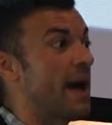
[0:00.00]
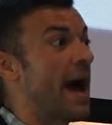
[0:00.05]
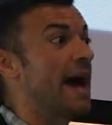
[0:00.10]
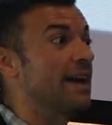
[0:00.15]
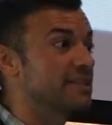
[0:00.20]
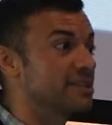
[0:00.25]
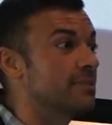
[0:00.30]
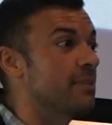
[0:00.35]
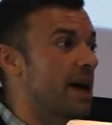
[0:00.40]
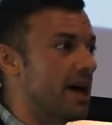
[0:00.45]

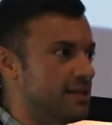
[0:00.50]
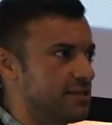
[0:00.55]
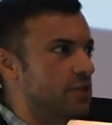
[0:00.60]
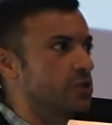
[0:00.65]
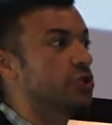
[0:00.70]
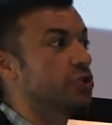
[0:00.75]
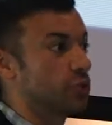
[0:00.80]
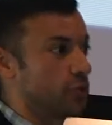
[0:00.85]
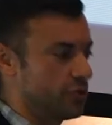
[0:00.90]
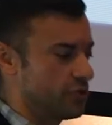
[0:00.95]
maximize
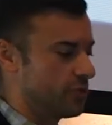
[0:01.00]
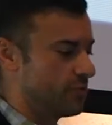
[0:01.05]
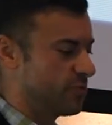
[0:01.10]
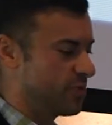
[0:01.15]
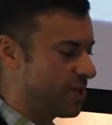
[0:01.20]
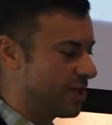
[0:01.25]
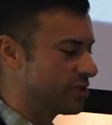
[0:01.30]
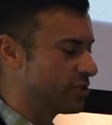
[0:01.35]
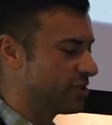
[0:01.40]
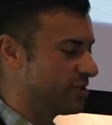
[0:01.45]
our short-term
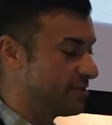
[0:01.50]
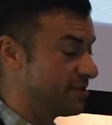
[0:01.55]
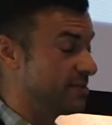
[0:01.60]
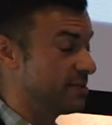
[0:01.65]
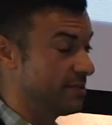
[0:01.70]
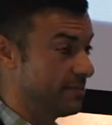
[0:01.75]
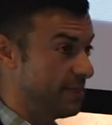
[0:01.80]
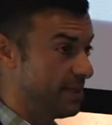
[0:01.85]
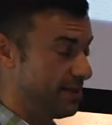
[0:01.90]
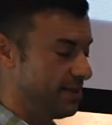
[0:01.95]

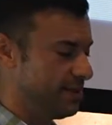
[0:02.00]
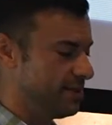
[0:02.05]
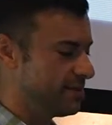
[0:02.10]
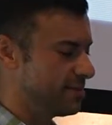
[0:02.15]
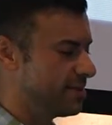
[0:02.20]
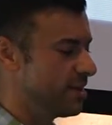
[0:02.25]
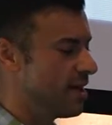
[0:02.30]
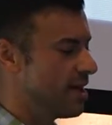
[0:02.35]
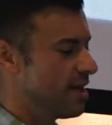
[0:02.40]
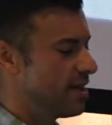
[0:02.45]
reductions to meet
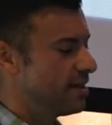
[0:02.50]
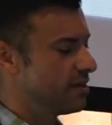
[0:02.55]
these